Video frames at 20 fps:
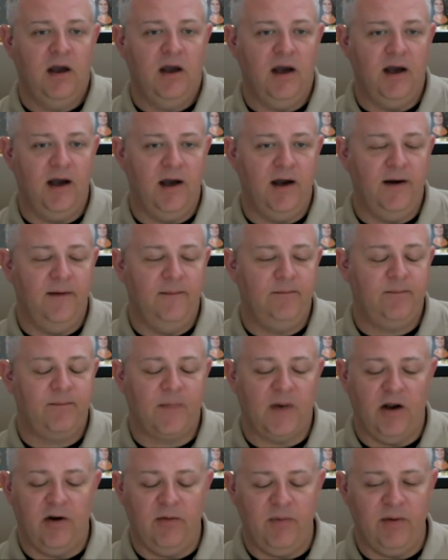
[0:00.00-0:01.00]

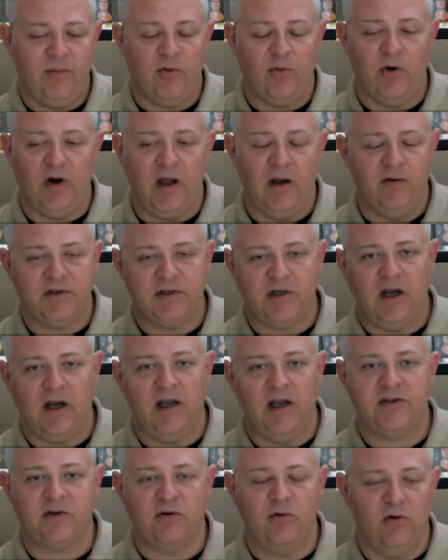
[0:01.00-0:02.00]
I remember when I was in
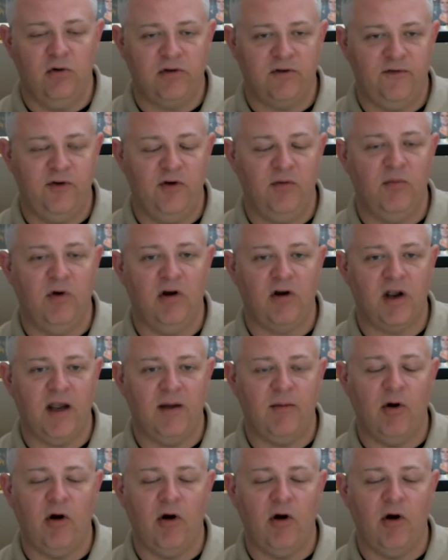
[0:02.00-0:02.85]
high school at the football game,